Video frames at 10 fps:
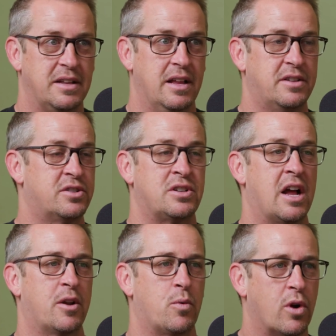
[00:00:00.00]
It's just
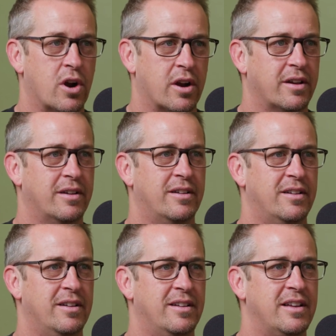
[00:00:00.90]
not going to work
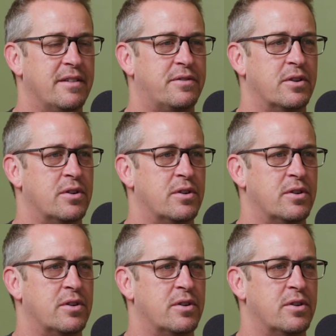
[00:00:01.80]
if